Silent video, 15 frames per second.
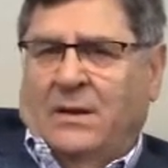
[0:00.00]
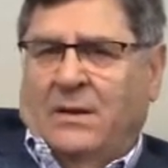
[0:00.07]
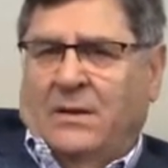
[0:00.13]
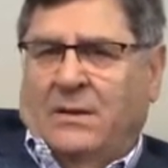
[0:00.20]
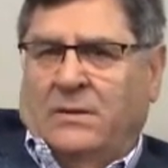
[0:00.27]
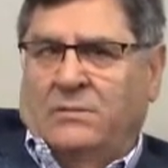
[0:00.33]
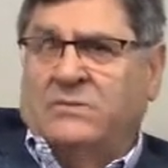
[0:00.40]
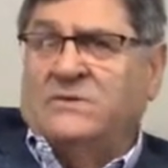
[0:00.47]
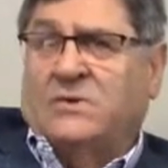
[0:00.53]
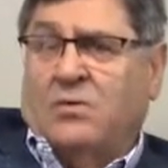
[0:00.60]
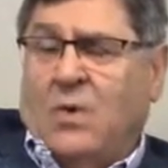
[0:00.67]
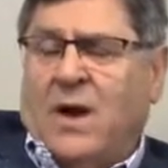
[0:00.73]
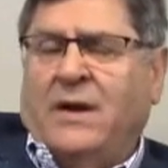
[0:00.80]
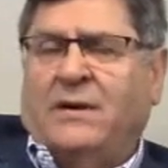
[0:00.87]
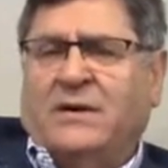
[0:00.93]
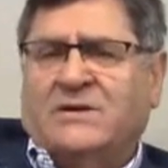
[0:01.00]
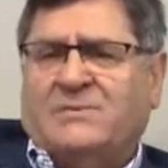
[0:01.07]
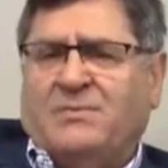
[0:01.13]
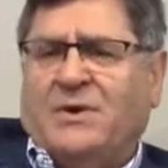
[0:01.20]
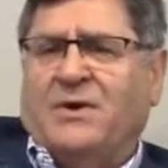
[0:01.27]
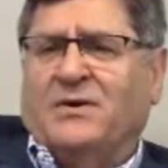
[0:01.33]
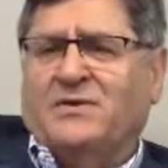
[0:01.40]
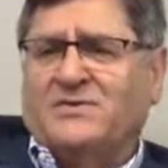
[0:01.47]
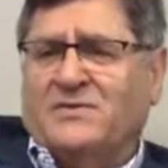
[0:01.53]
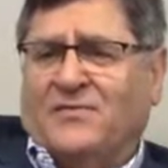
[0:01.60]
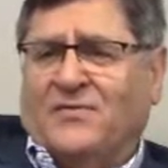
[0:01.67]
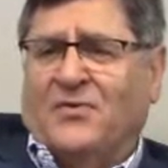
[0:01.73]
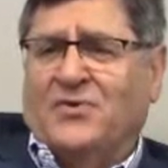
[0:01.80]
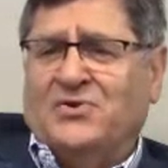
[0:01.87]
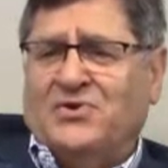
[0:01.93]
it was quite an experience the
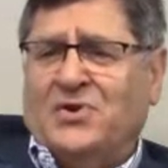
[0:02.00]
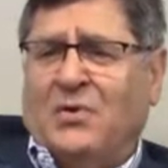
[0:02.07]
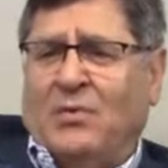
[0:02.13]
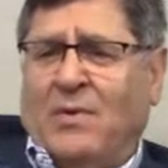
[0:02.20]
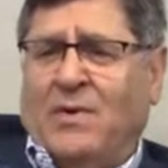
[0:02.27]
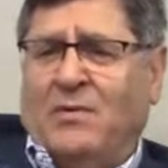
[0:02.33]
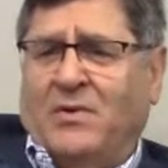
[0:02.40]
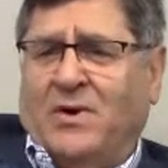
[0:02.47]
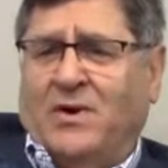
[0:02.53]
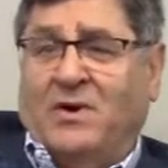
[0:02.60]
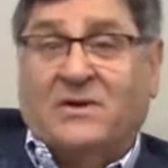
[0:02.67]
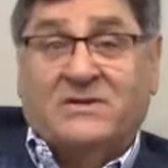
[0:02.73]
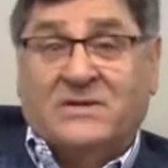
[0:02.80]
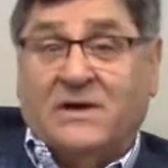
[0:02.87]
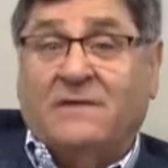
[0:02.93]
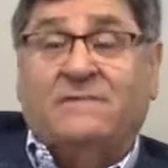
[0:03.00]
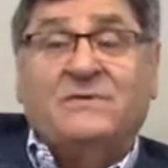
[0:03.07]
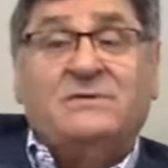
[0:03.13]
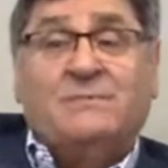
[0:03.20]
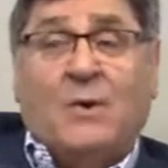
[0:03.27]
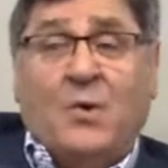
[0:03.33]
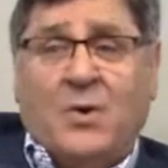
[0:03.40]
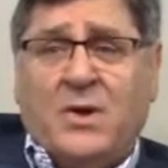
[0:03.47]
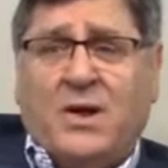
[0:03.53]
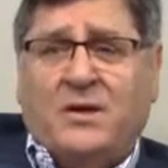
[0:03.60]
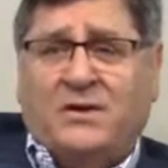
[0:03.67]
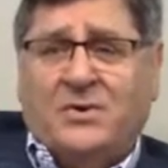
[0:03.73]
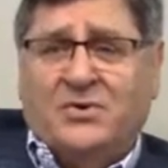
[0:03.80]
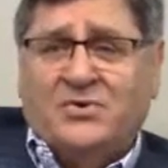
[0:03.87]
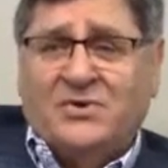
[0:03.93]
first year we were here because none of us spoke
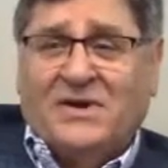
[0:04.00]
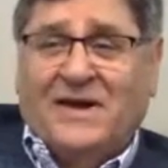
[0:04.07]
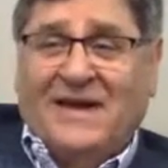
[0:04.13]
English.